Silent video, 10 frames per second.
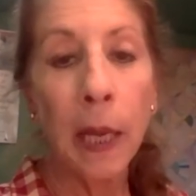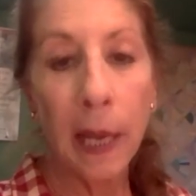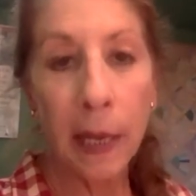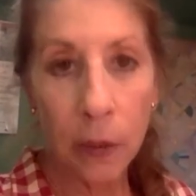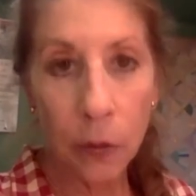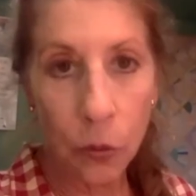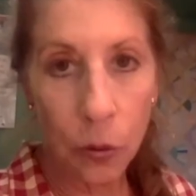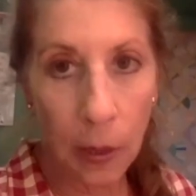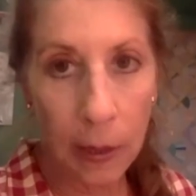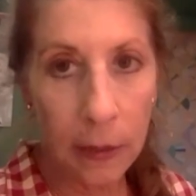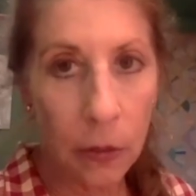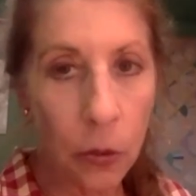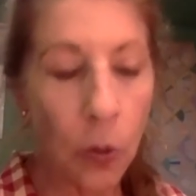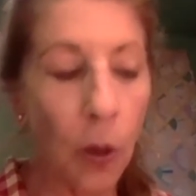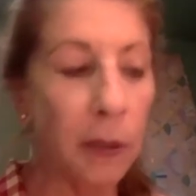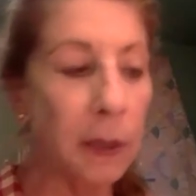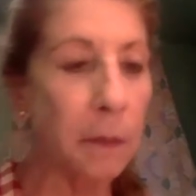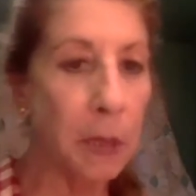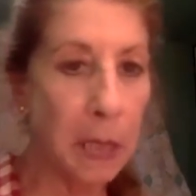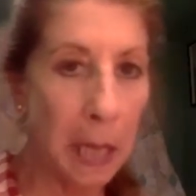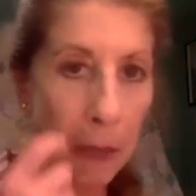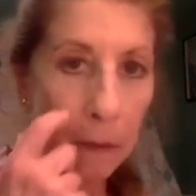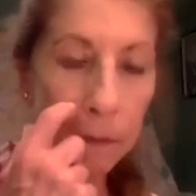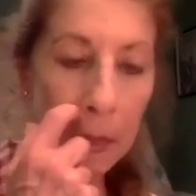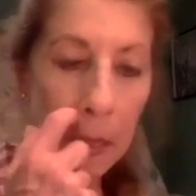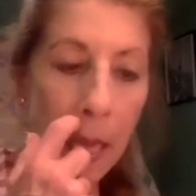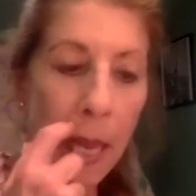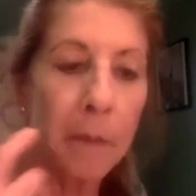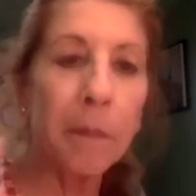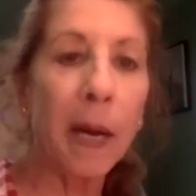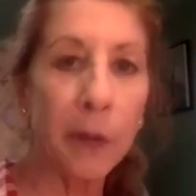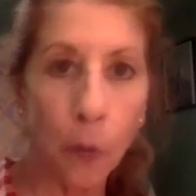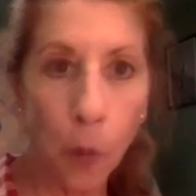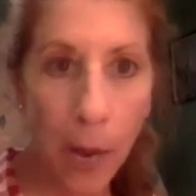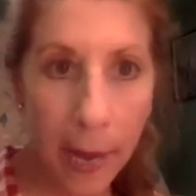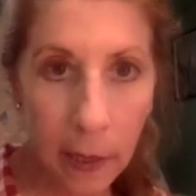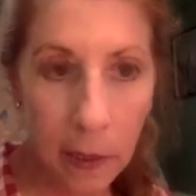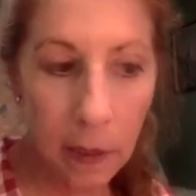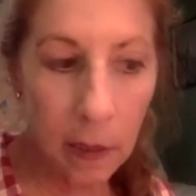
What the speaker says: and installed himself. And by the way,